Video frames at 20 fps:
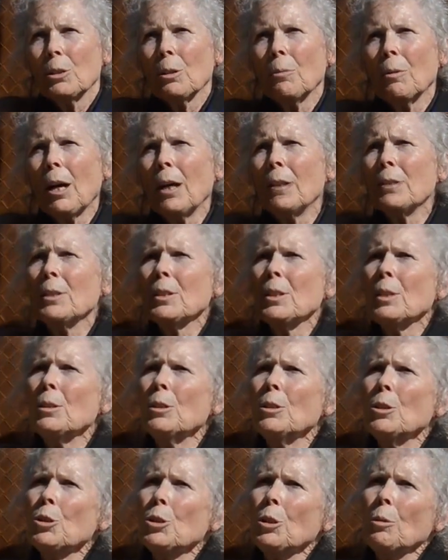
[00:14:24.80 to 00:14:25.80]
So our
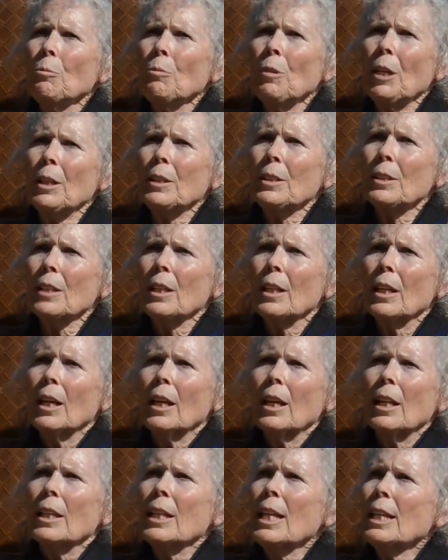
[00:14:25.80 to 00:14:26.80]
solution was,
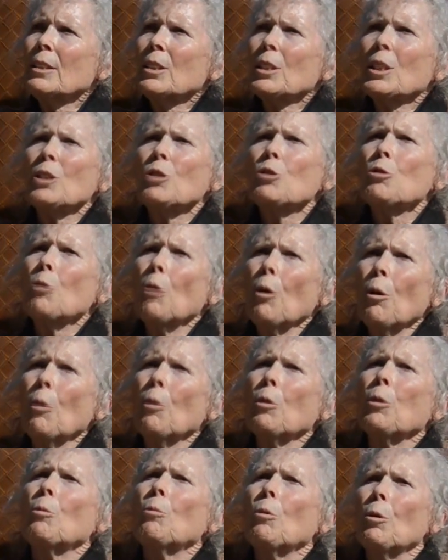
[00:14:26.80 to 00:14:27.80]
let's
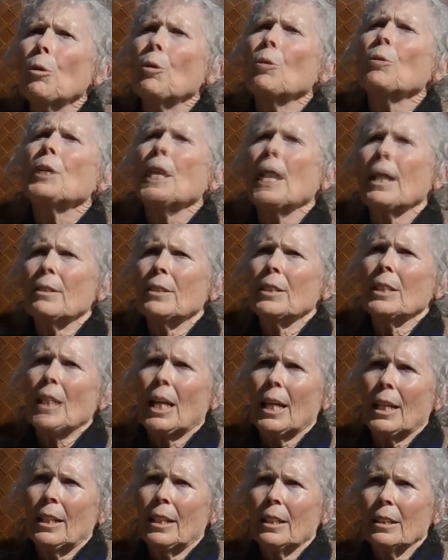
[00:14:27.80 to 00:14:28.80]
control the world
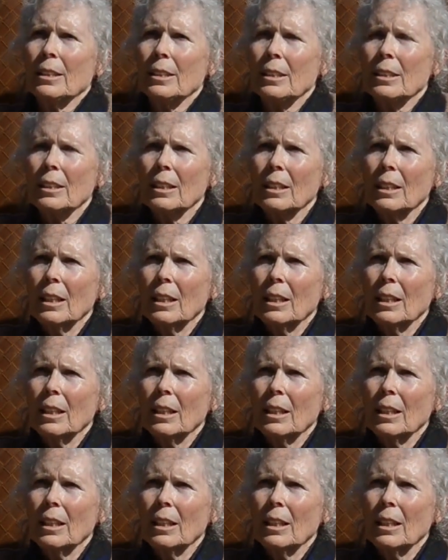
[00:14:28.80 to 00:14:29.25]
outside us.